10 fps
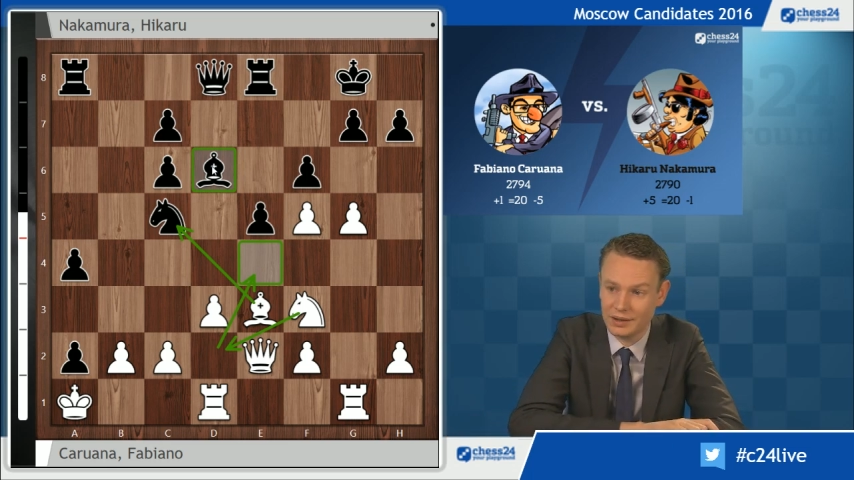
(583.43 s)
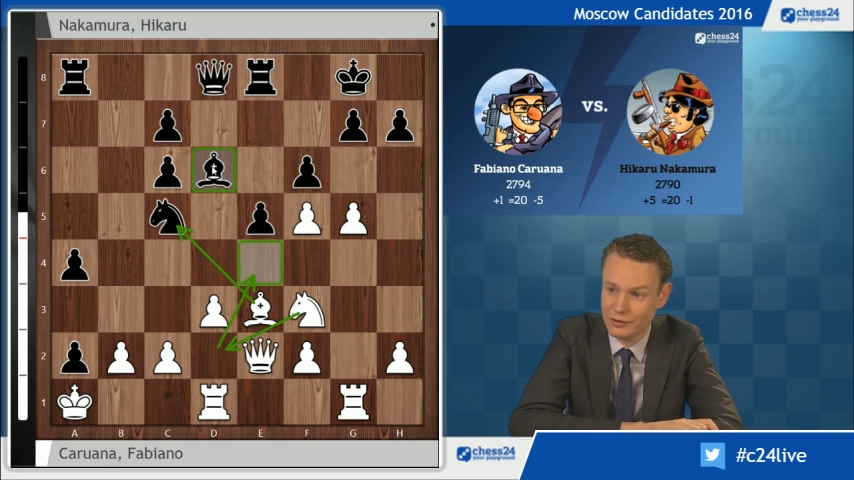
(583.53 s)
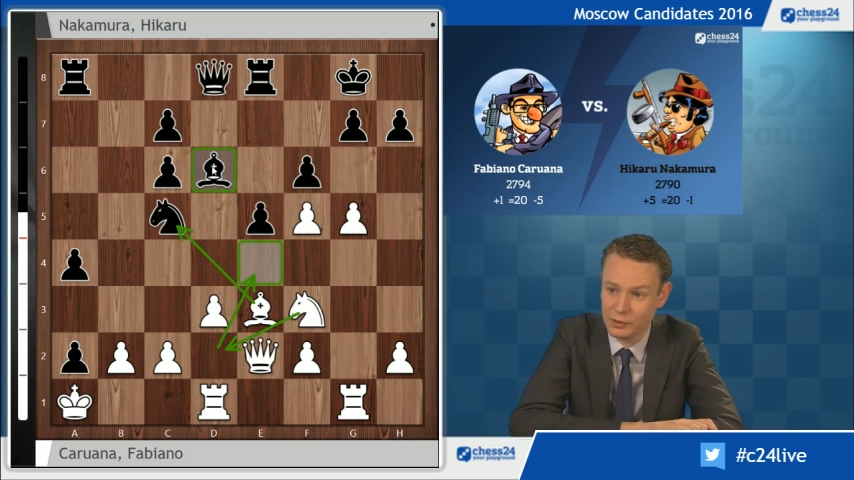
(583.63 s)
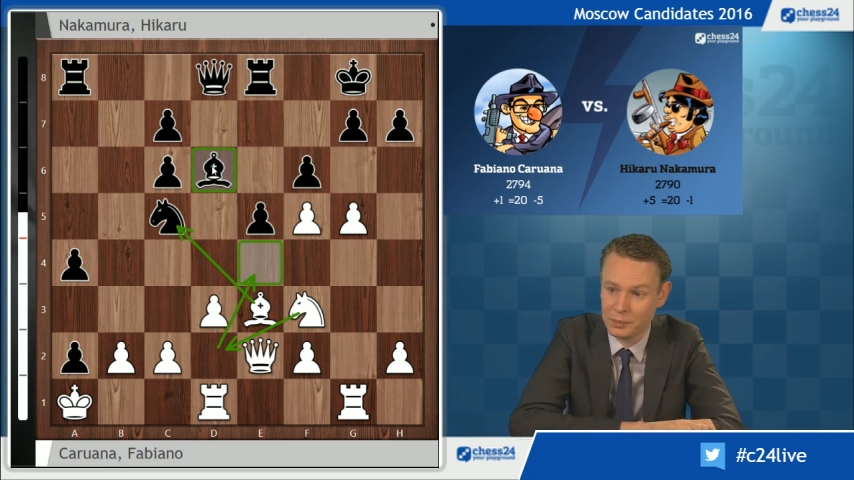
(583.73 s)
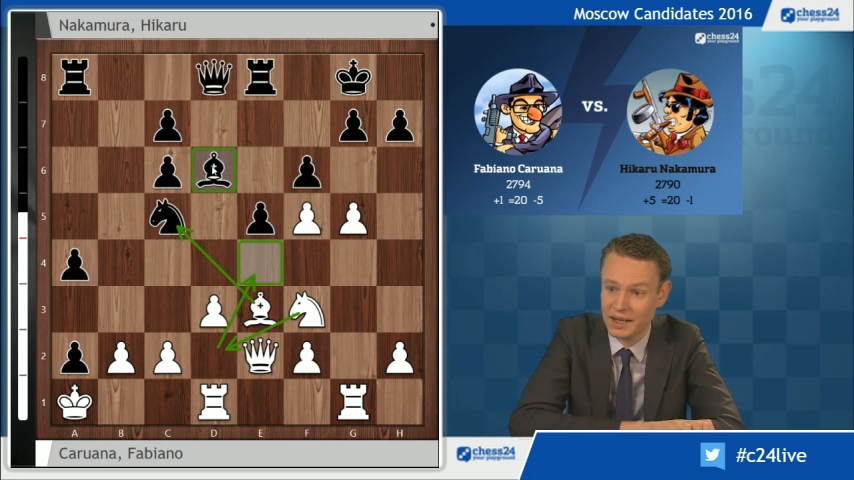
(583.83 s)

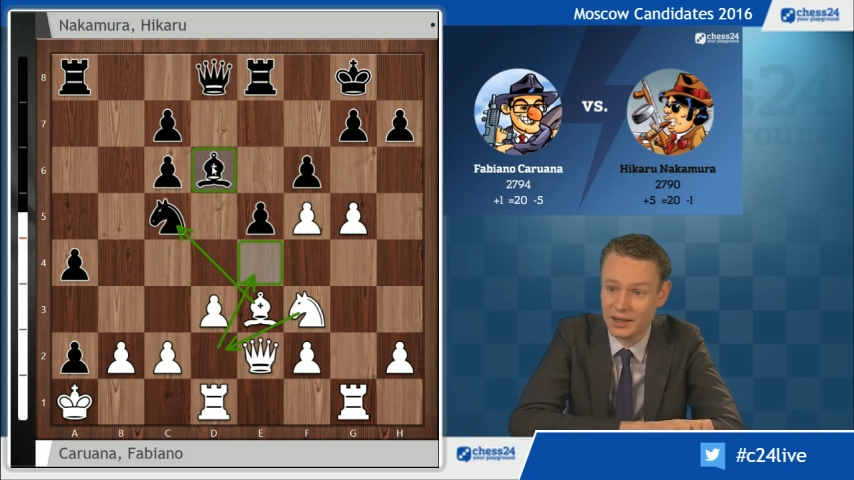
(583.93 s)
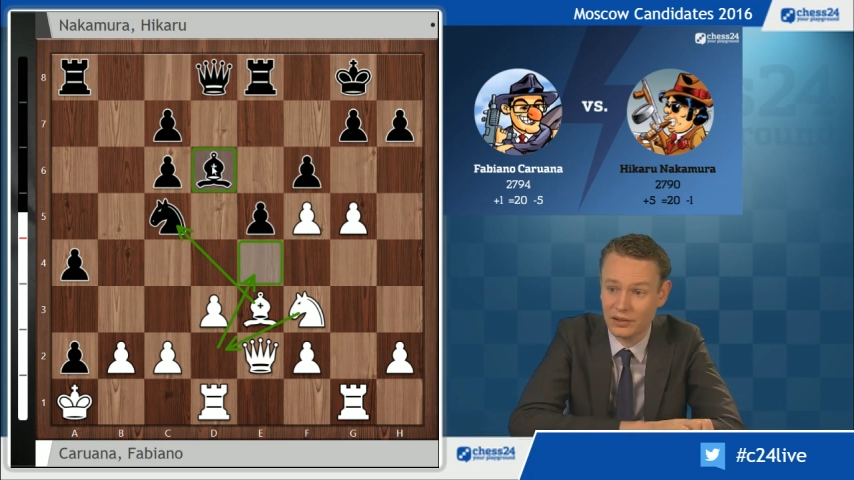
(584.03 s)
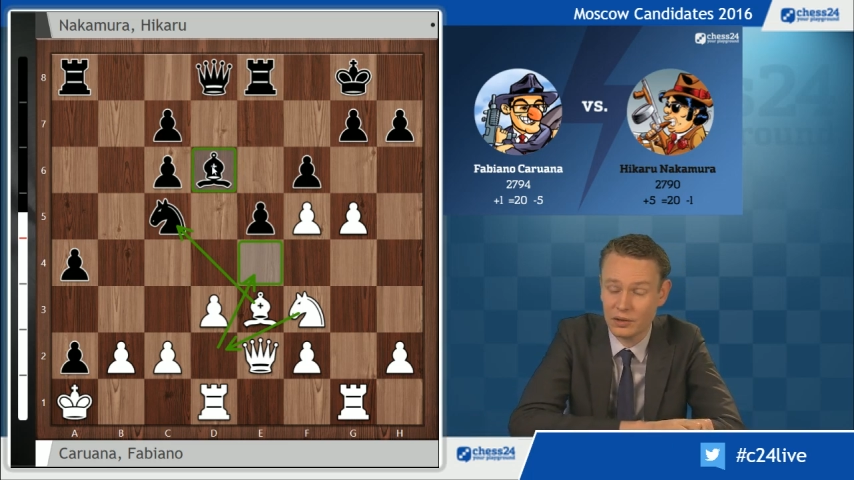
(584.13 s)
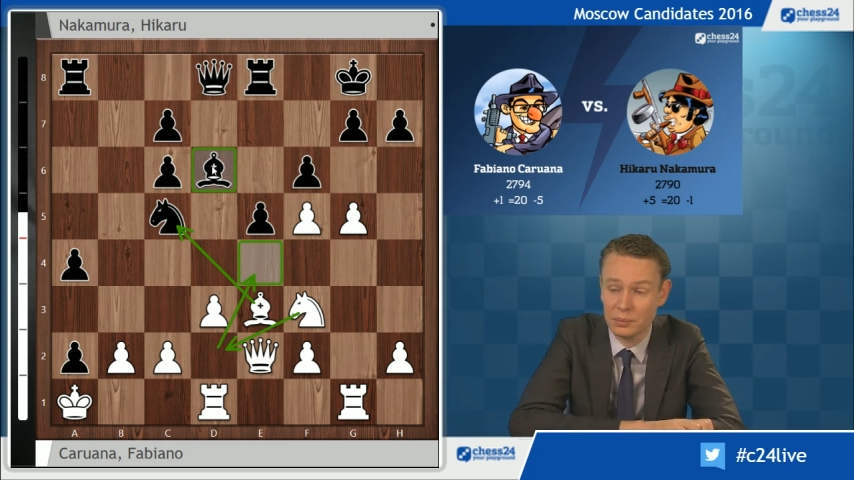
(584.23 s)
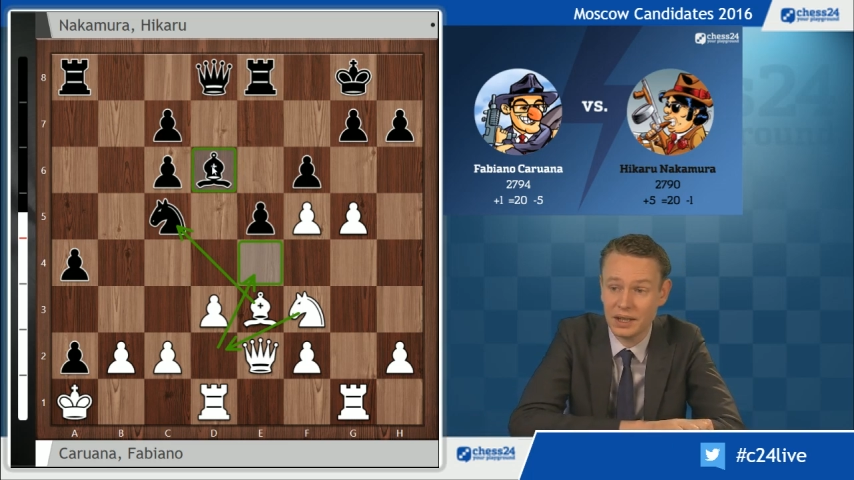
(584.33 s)
therefore black
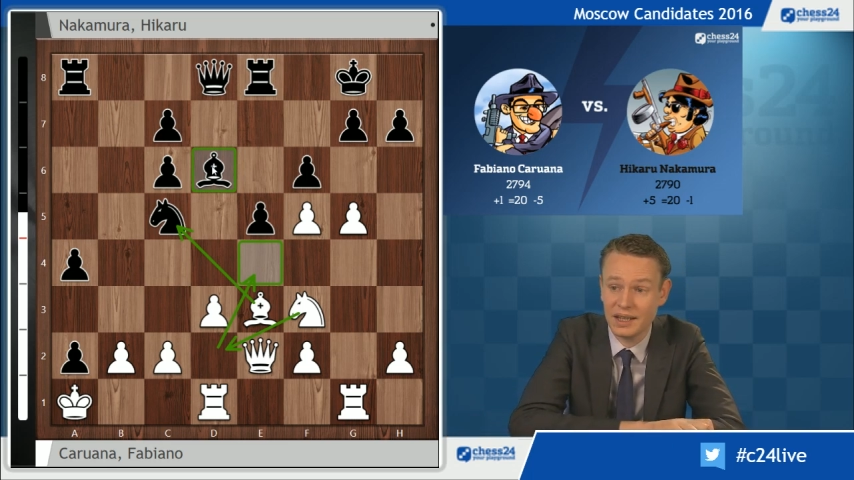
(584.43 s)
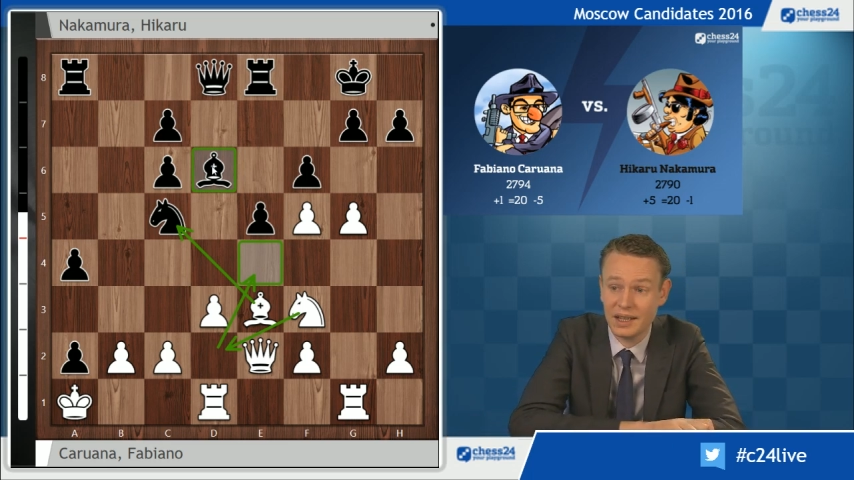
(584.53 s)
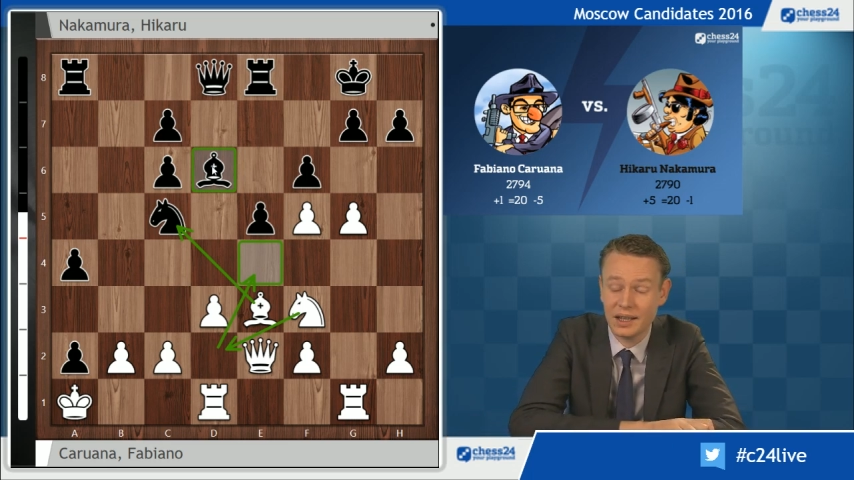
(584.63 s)
has to play